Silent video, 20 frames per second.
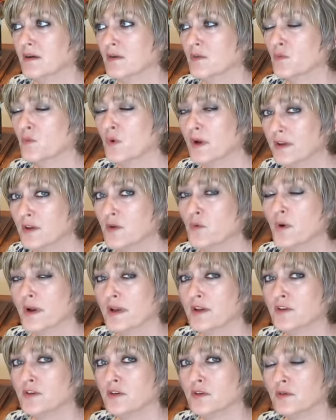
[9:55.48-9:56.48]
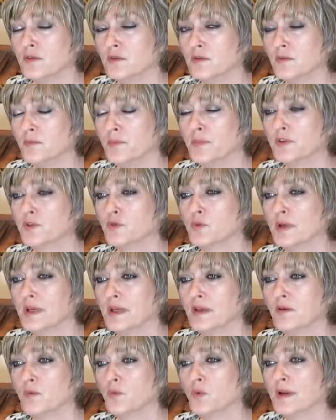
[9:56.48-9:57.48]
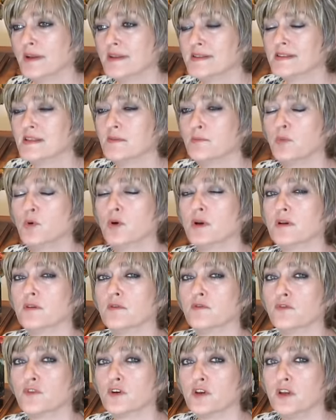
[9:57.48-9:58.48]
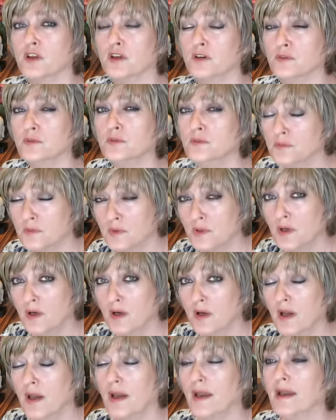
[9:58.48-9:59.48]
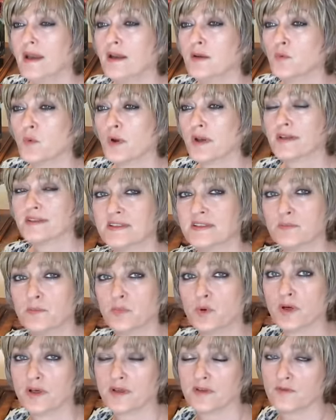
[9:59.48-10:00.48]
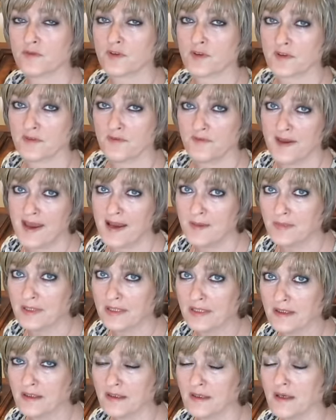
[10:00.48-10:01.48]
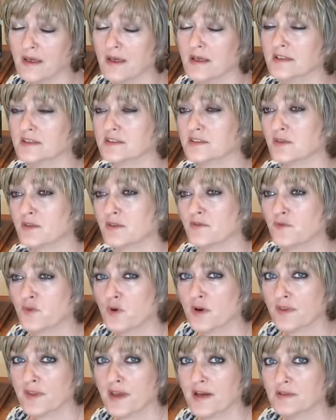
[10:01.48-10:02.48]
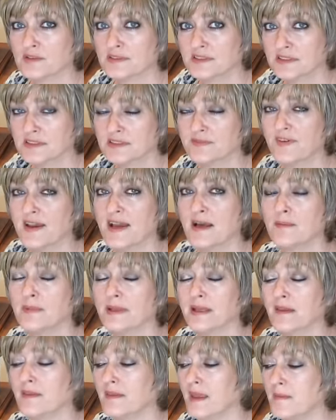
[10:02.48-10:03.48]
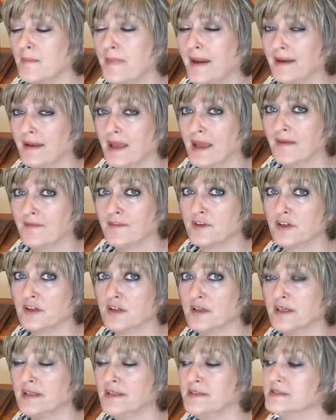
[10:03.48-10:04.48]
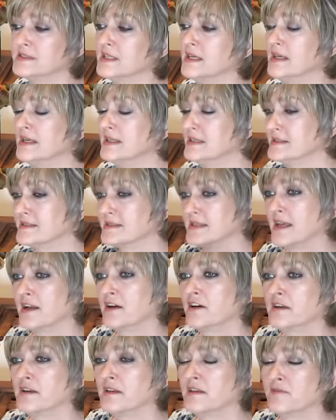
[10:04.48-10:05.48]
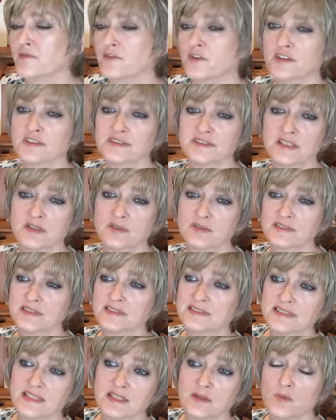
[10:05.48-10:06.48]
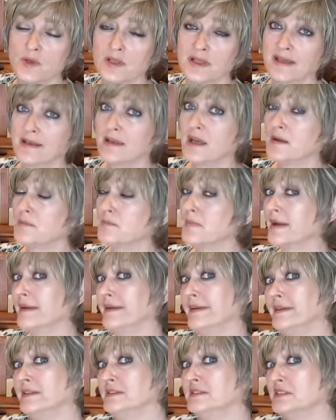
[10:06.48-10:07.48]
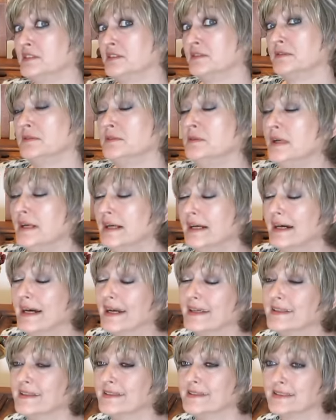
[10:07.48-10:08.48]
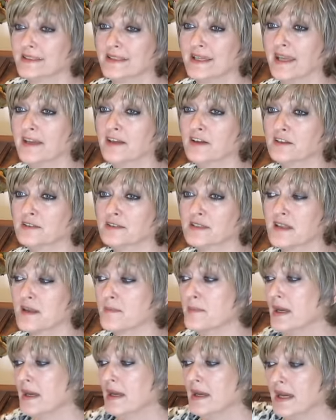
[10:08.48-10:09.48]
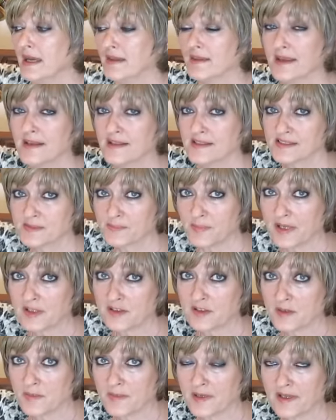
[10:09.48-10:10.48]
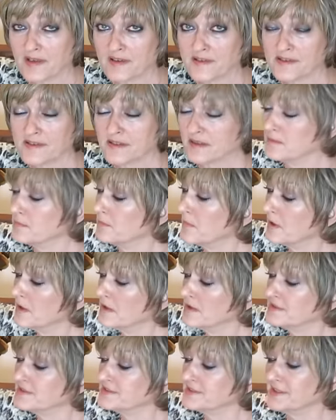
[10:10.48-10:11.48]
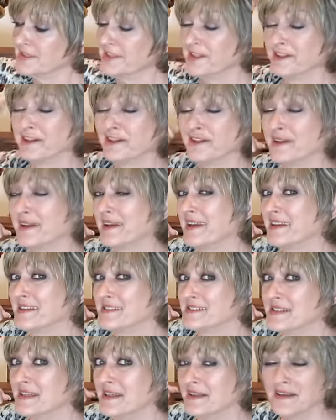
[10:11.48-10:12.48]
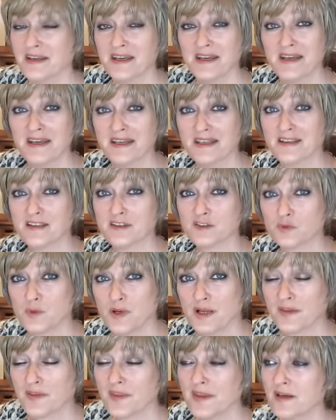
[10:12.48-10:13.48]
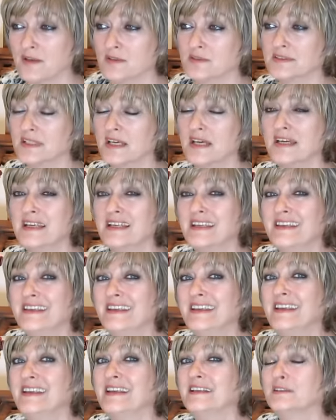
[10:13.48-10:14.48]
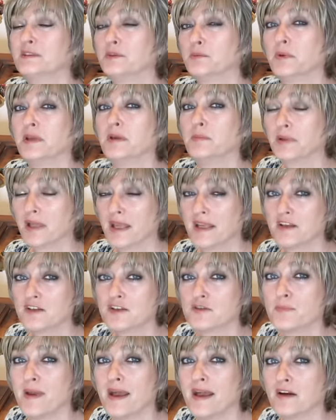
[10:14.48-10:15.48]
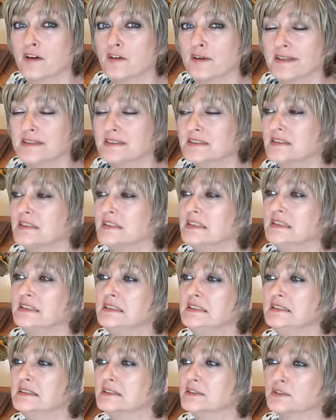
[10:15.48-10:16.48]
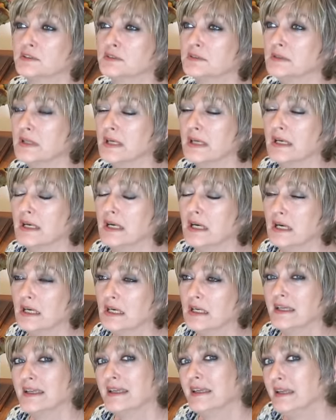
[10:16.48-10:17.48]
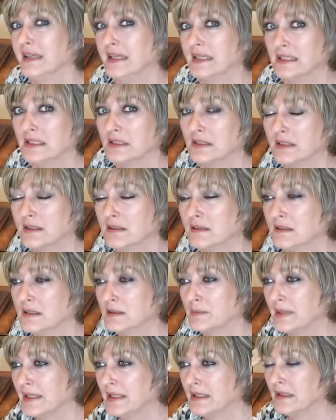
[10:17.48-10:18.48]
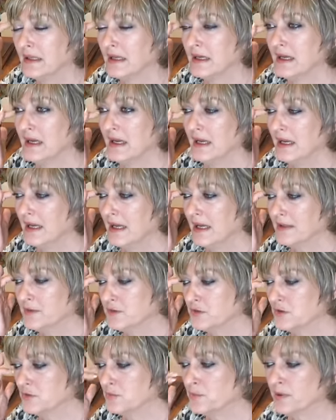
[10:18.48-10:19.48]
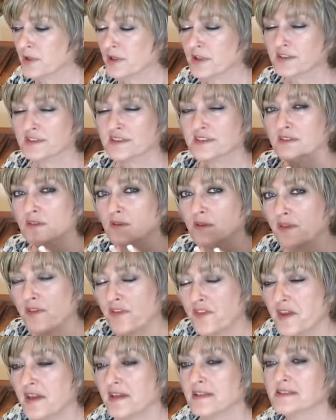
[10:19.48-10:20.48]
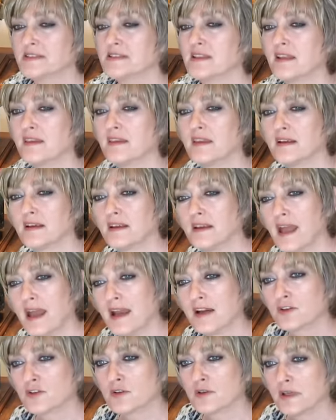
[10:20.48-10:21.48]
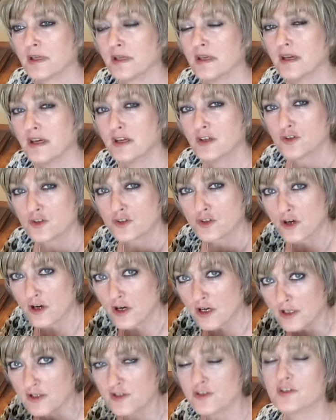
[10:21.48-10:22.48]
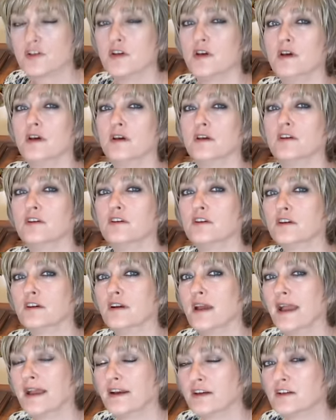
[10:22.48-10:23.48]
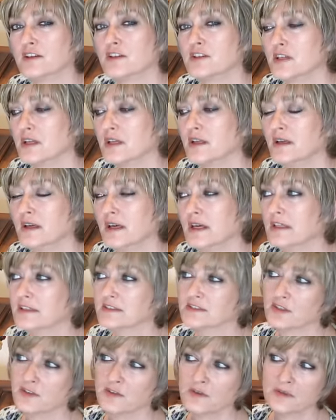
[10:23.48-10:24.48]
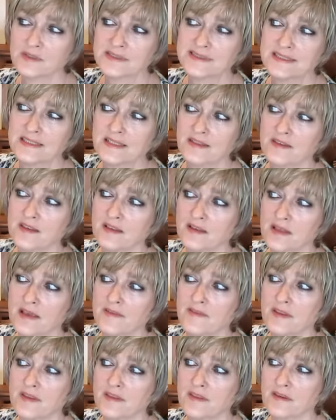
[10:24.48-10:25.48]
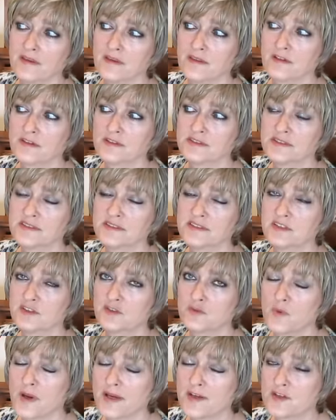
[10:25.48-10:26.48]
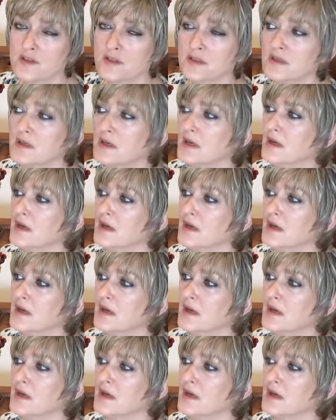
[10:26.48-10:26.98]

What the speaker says: what you want to do between what is important for you and what important for the family. So the fourth house is family, and they might have their needs. Saturn in the first house is saying, well, I got my needs too. I need to cater to them. And then especially because Mars here, like I said, in the 12th house, needing to replenish batteries, needs to heal a little bit and do personal things that can actually charge your energy. So you'll see on the 11th, there's a situation